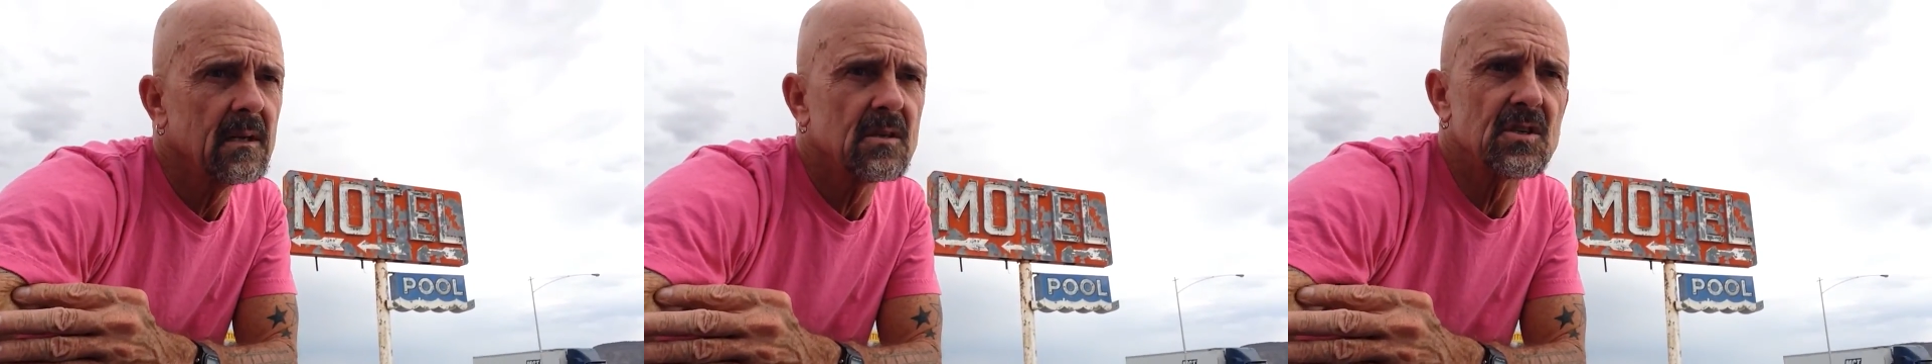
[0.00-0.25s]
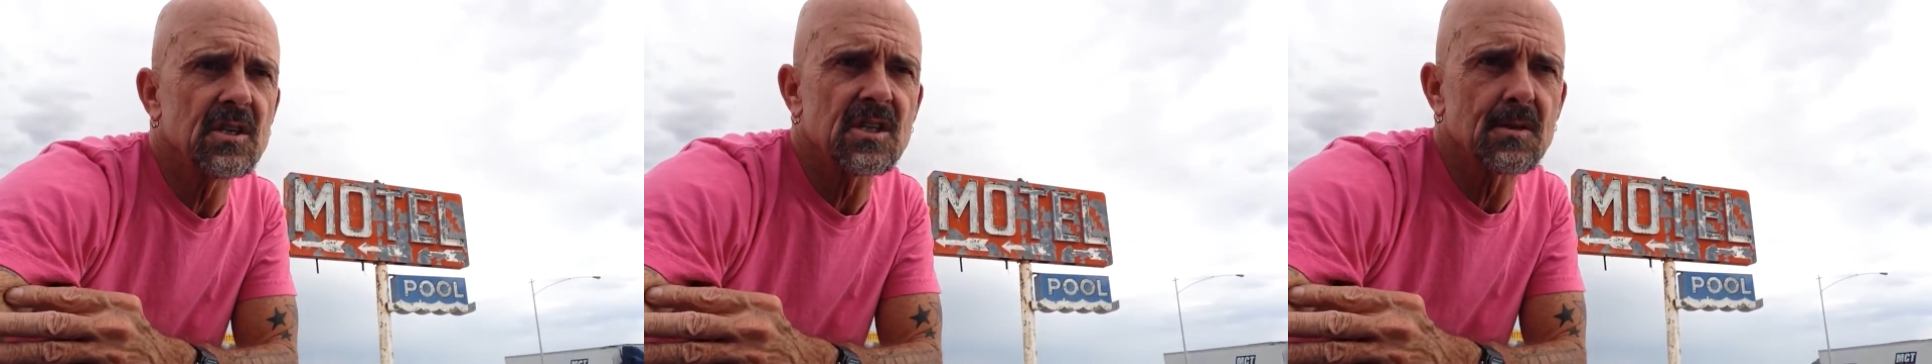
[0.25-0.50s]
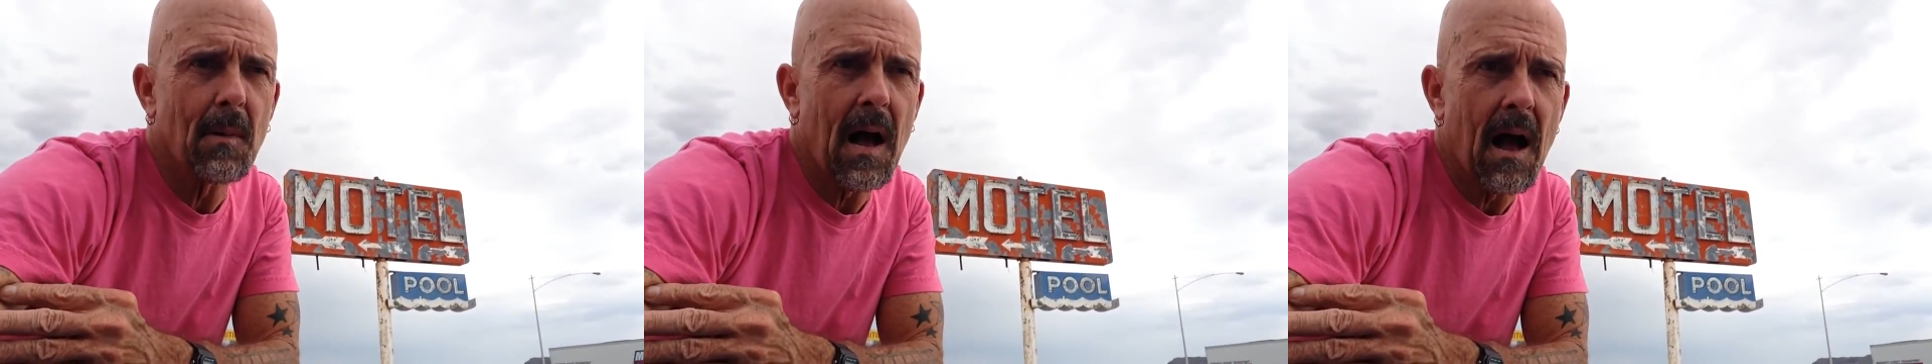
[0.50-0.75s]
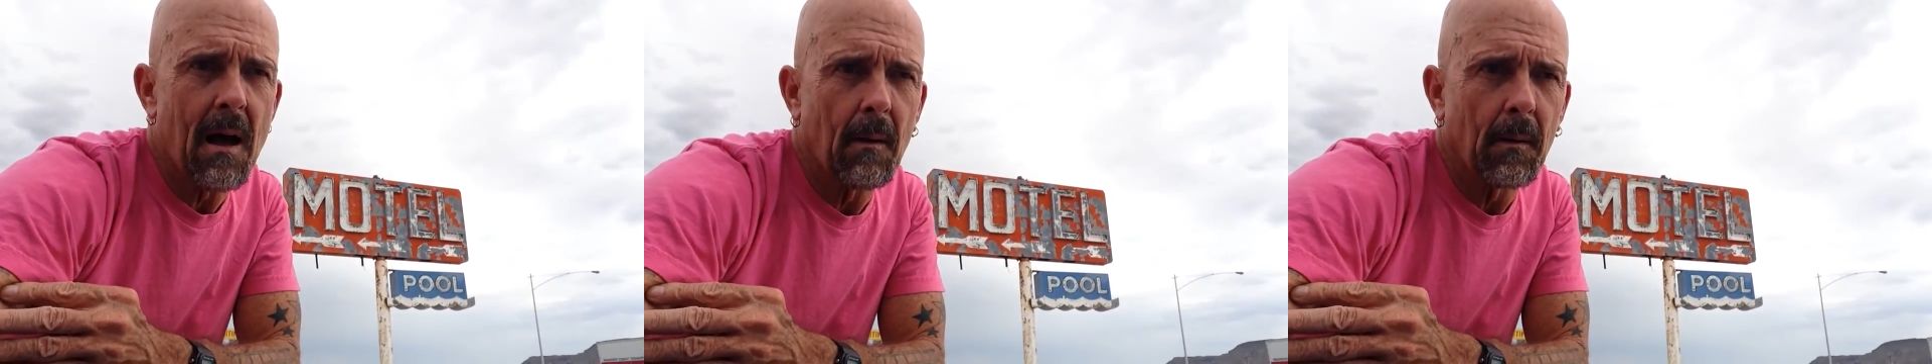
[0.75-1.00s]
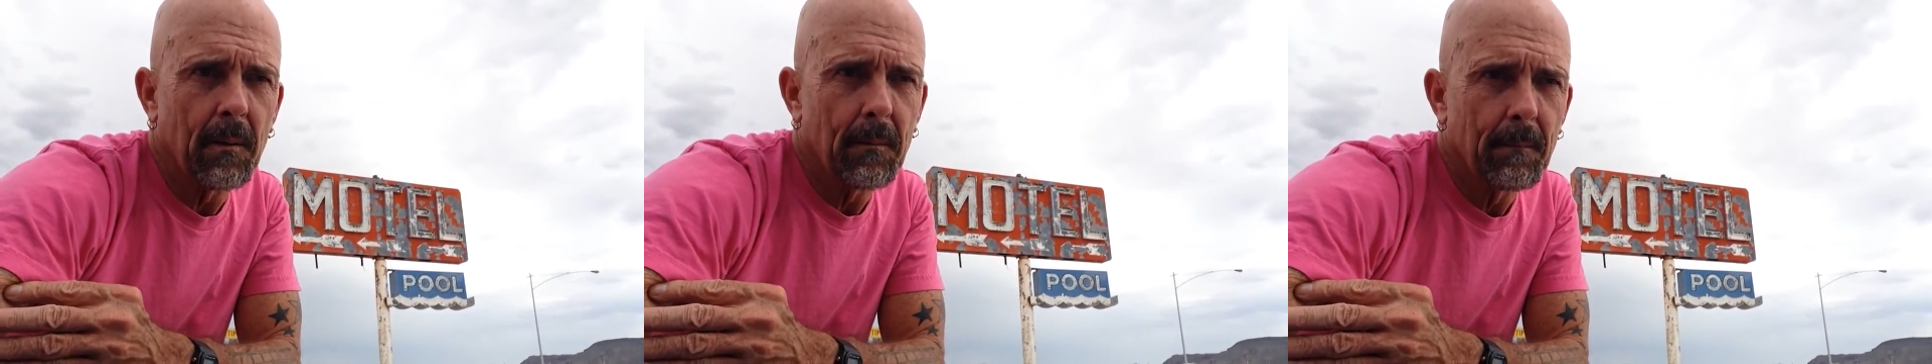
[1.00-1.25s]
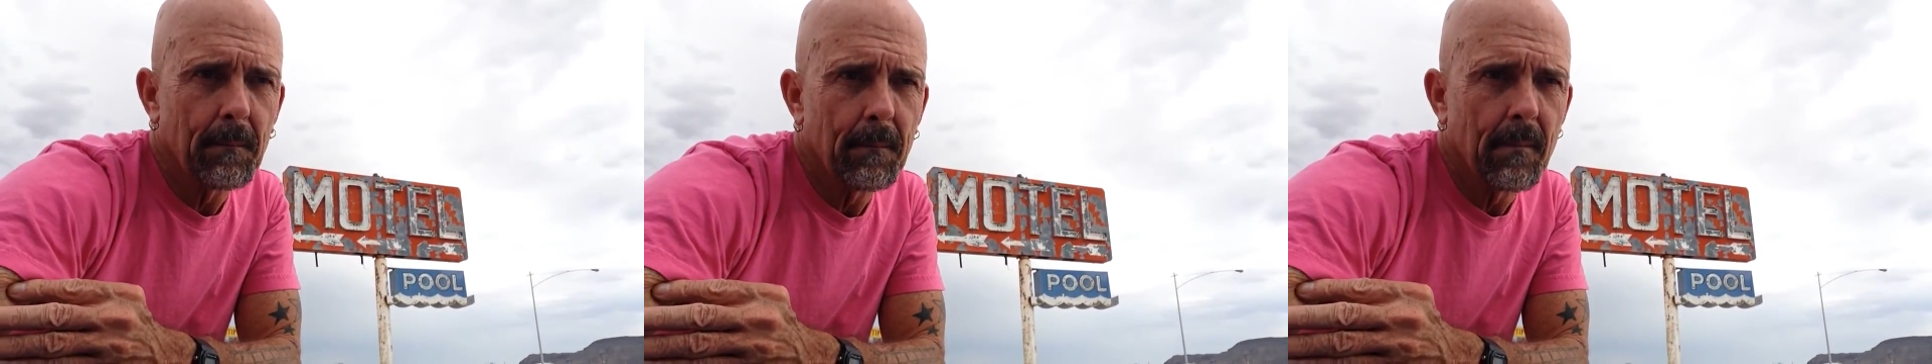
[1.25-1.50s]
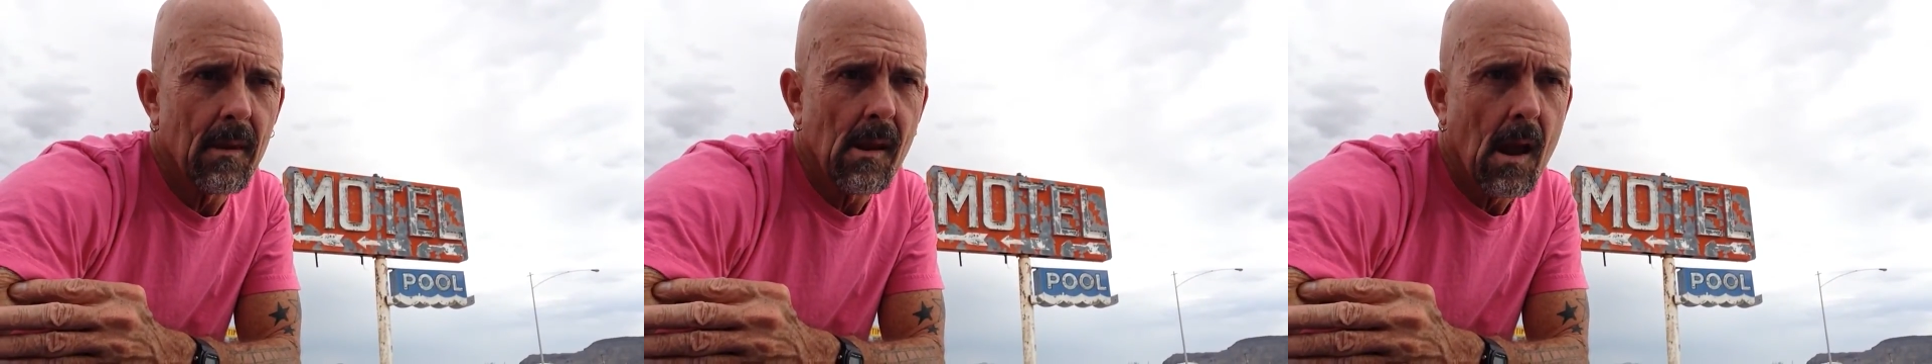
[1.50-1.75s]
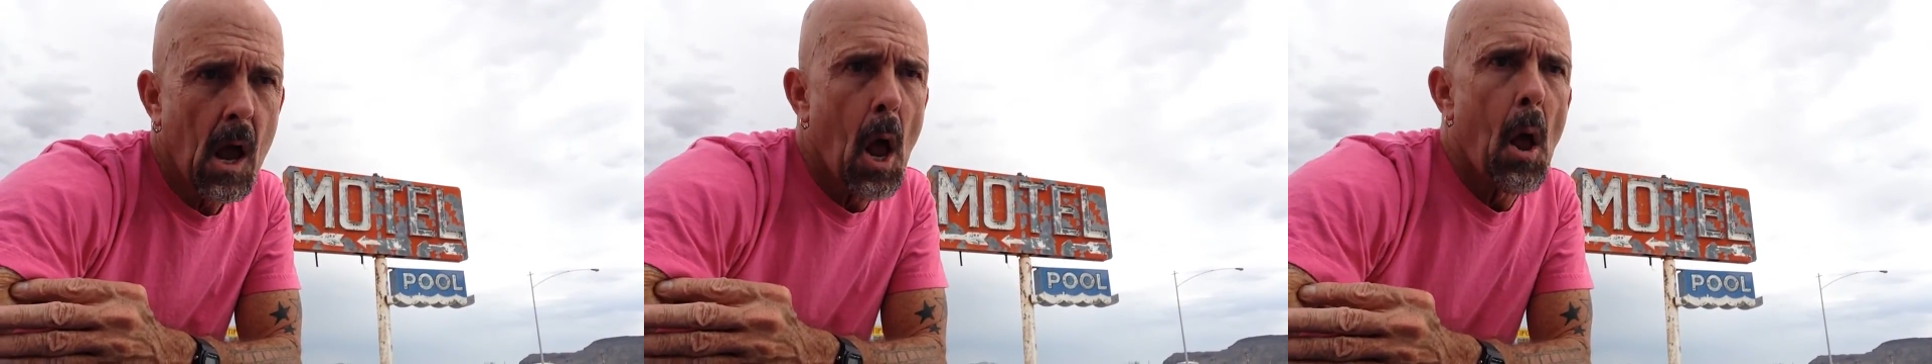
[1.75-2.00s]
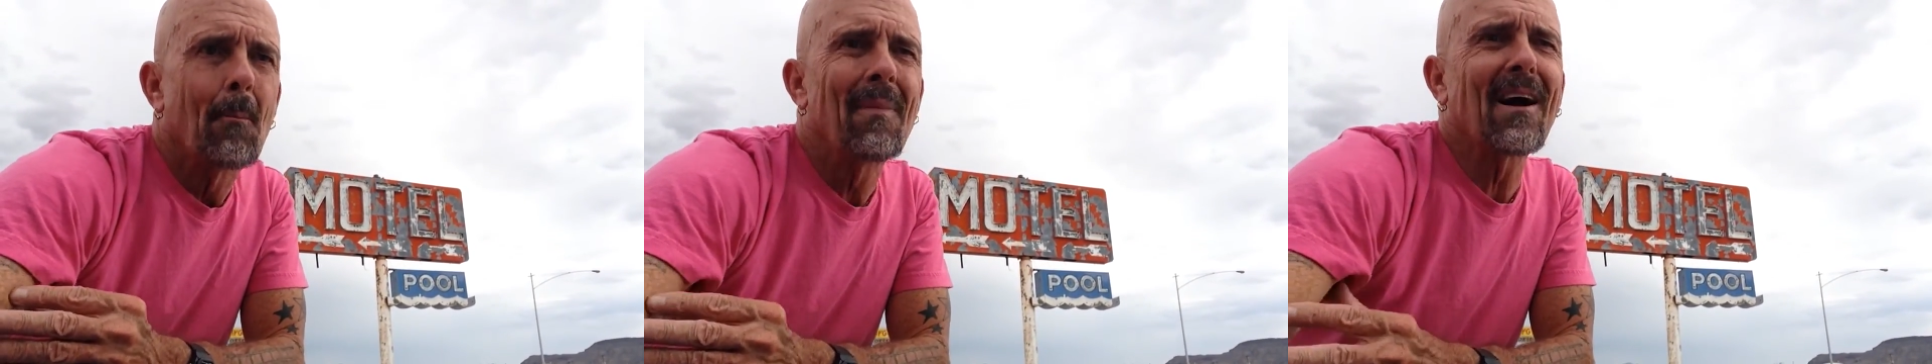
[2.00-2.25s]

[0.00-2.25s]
She smiled.